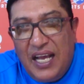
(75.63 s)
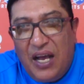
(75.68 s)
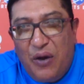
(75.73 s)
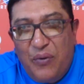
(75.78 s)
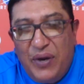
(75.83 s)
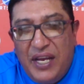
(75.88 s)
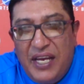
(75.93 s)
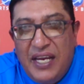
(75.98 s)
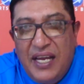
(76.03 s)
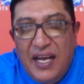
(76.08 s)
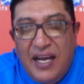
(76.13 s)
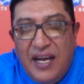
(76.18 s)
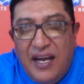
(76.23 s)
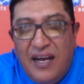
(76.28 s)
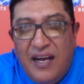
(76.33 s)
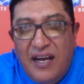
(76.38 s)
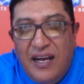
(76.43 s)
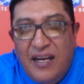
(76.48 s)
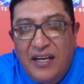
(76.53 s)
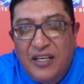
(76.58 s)
we
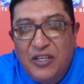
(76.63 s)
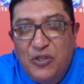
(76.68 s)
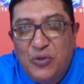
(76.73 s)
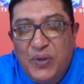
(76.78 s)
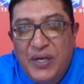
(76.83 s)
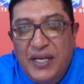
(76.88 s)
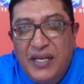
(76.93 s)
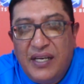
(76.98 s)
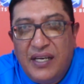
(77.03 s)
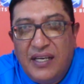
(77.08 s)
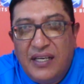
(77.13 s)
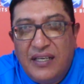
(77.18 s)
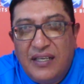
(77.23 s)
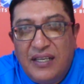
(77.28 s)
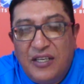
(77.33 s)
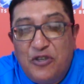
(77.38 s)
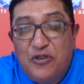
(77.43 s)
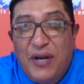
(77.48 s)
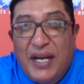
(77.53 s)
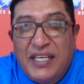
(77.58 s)
are doing
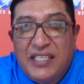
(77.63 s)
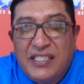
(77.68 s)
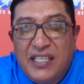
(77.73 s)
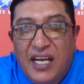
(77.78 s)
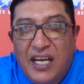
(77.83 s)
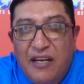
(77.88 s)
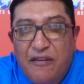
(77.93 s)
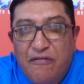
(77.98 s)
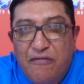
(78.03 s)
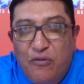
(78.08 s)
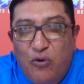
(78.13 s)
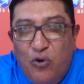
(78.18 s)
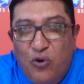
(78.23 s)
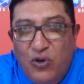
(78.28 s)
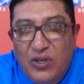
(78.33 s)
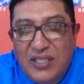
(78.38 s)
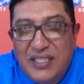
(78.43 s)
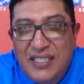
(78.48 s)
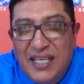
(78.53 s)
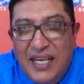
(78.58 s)
Trackside
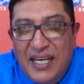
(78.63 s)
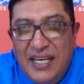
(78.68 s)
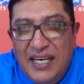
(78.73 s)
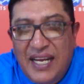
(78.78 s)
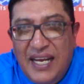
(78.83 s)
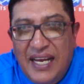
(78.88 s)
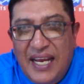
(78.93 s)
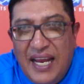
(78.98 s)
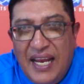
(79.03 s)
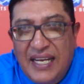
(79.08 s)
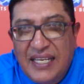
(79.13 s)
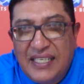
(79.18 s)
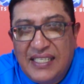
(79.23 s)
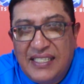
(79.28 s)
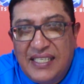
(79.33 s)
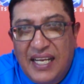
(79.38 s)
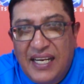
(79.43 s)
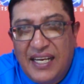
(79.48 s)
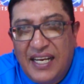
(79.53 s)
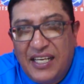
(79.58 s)
for Saturday and
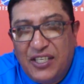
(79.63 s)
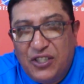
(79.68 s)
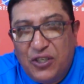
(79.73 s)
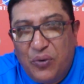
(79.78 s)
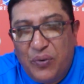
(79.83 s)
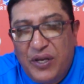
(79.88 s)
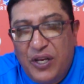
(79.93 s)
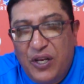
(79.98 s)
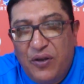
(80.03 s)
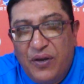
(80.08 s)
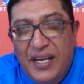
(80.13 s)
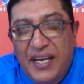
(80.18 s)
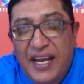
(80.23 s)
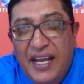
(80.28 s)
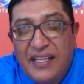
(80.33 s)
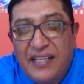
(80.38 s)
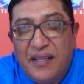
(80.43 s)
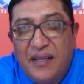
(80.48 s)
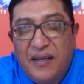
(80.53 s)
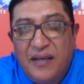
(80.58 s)
Sunday. So we're looking
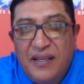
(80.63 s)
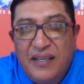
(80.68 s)
at